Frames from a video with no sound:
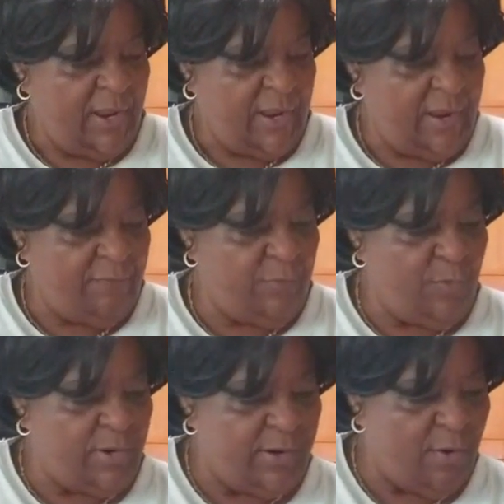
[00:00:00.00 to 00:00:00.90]

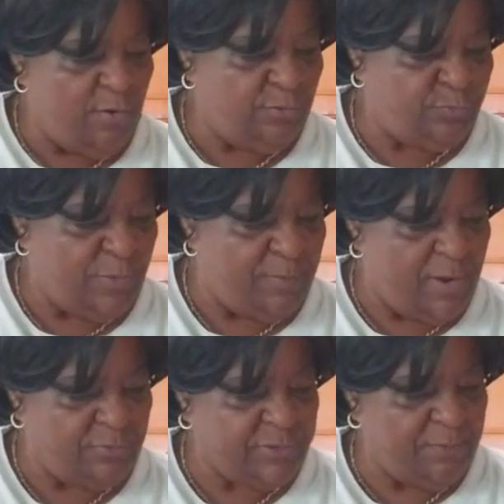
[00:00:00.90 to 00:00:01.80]
Everyone knows with
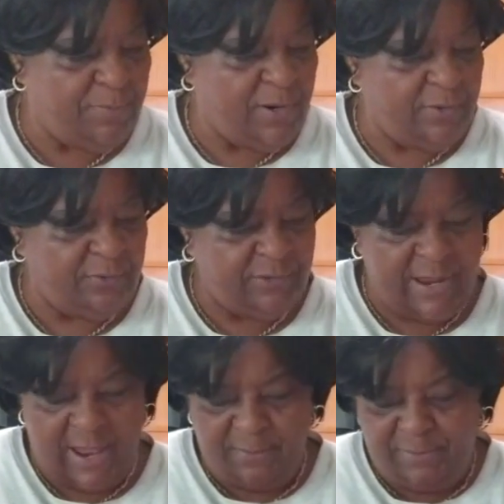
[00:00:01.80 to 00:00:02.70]
melted butter, you
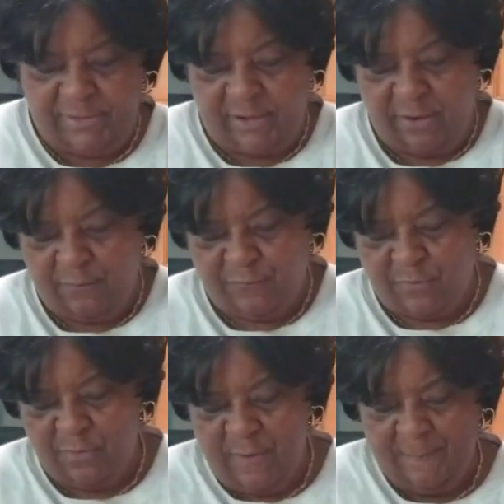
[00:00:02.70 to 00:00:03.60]
got to be
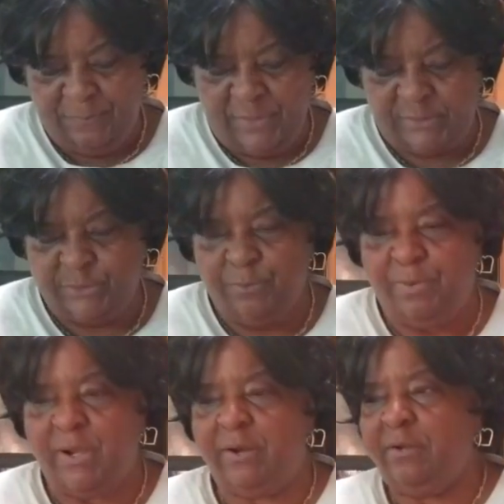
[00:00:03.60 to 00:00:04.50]
careful that your
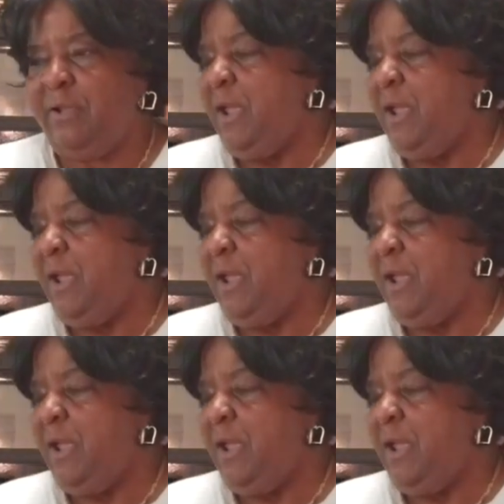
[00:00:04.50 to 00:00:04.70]
butter